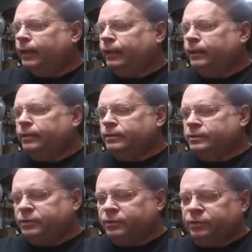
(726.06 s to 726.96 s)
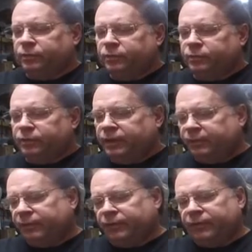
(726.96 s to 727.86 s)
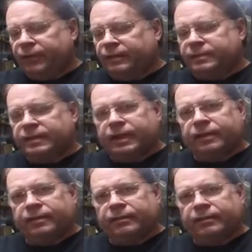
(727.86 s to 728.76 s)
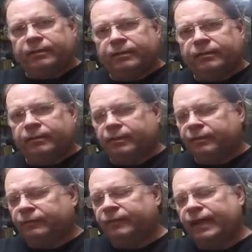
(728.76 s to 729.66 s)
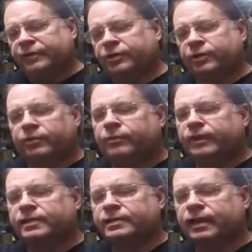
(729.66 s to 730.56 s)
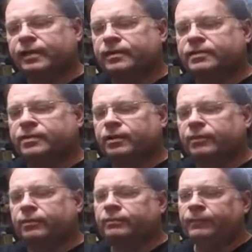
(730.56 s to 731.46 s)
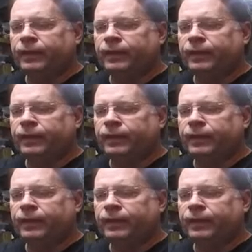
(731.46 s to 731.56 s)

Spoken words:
is to deburr the inside of the flash hole, the inside of this hole.